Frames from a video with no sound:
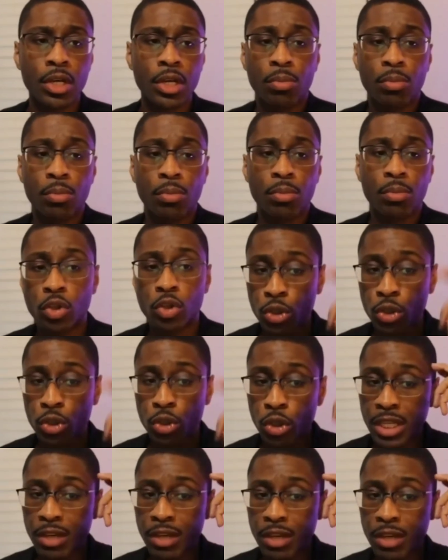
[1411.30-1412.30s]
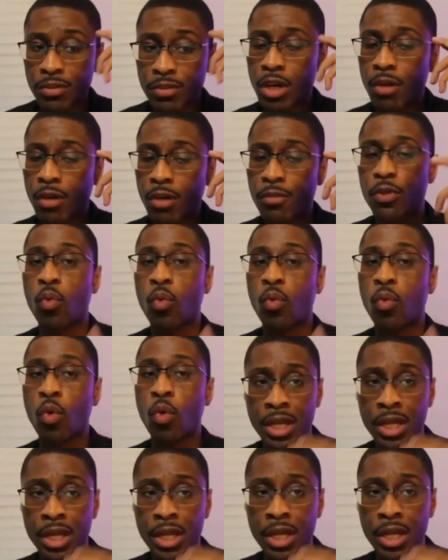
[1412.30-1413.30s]
But you should give yourself the
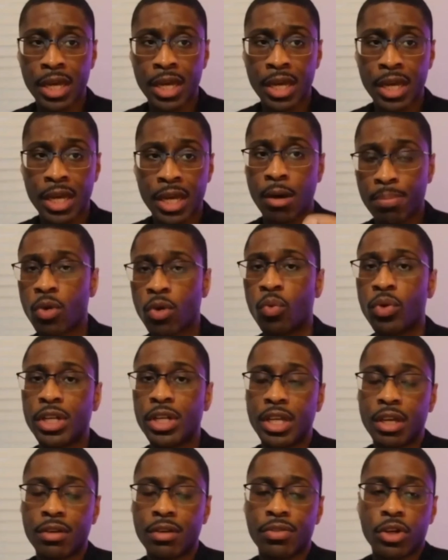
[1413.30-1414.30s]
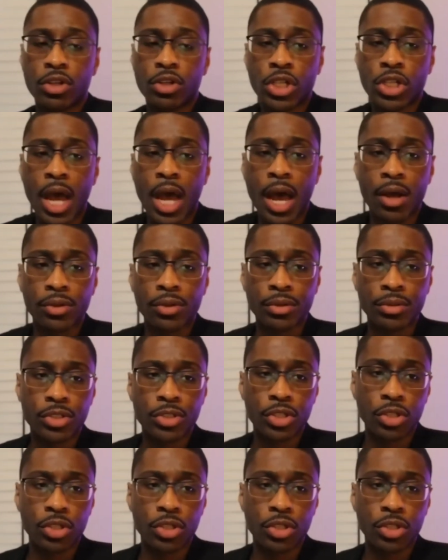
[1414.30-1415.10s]
warning like a parent would give their child.